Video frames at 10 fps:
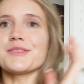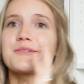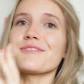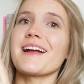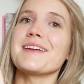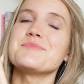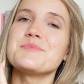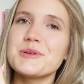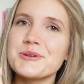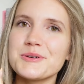The Right
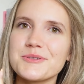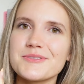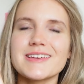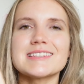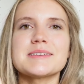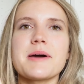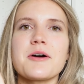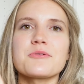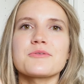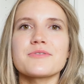Move is
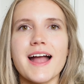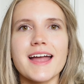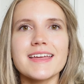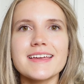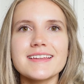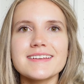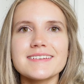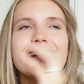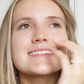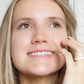about Ryan
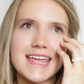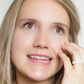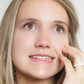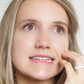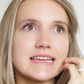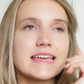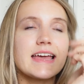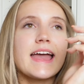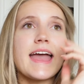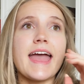and Indy.
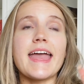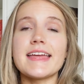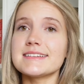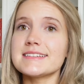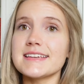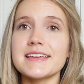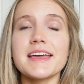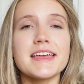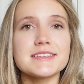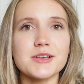Indy
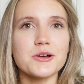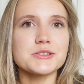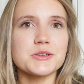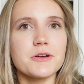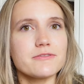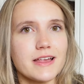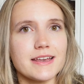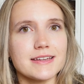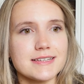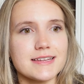is also a
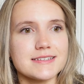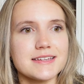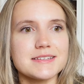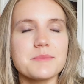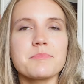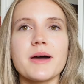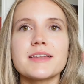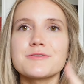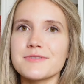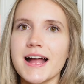flight attendant,
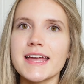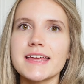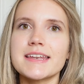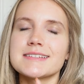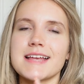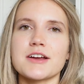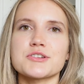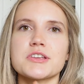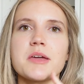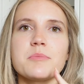but Ryan is
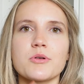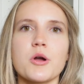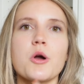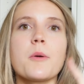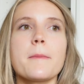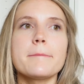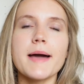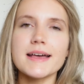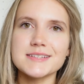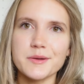actually a pro
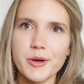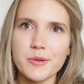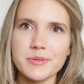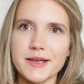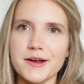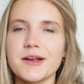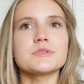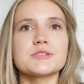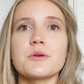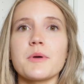basketball player.
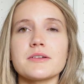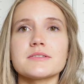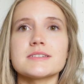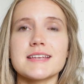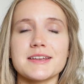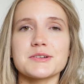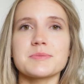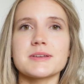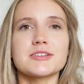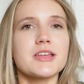So while Zanders
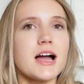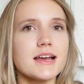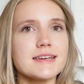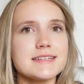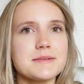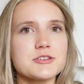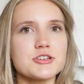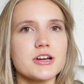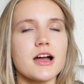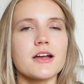plays on the hockey team in
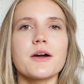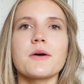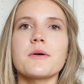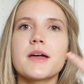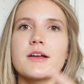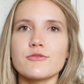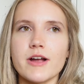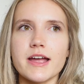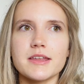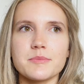Chicago,
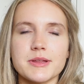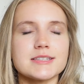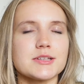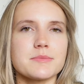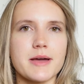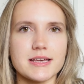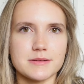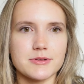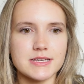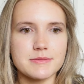Ryan plays on the
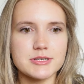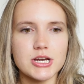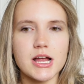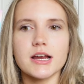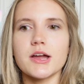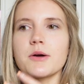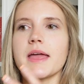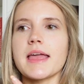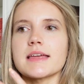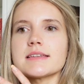basketball team in Chicago,
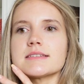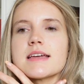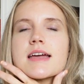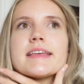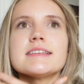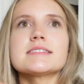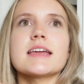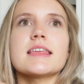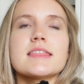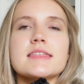and he's
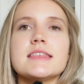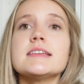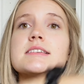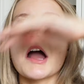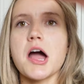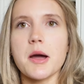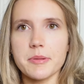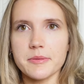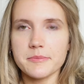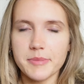like the top
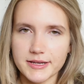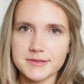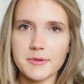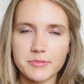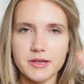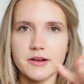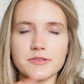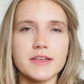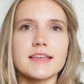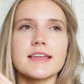basketball player.
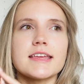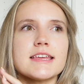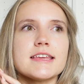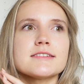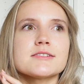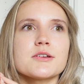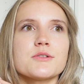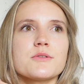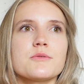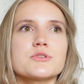Like he's
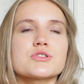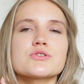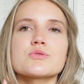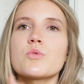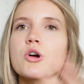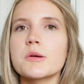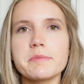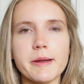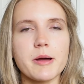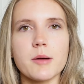swarmed
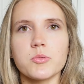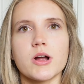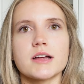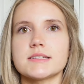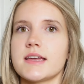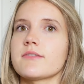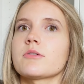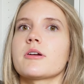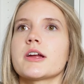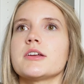by paparazzi
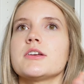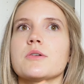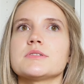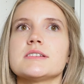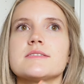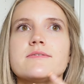everywhere he goes. He's